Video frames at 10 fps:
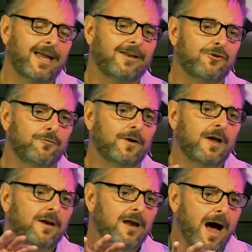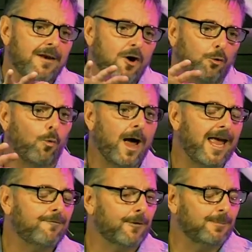and you've gotten
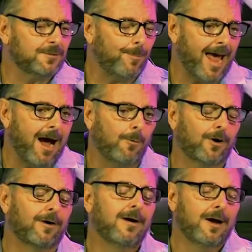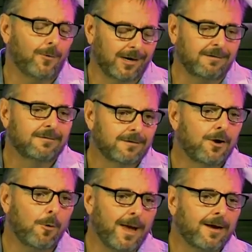away from his power. Well,
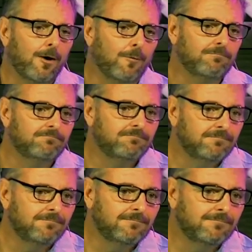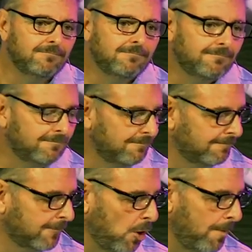go back home.
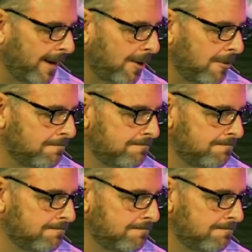Go back home.